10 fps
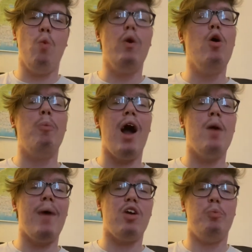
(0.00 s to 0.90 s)
Will
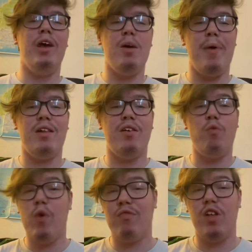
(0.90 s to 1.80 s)
Powermax be
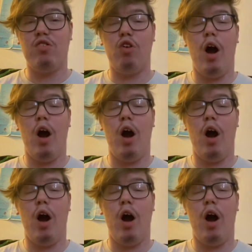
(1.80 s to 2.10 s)
competitive with this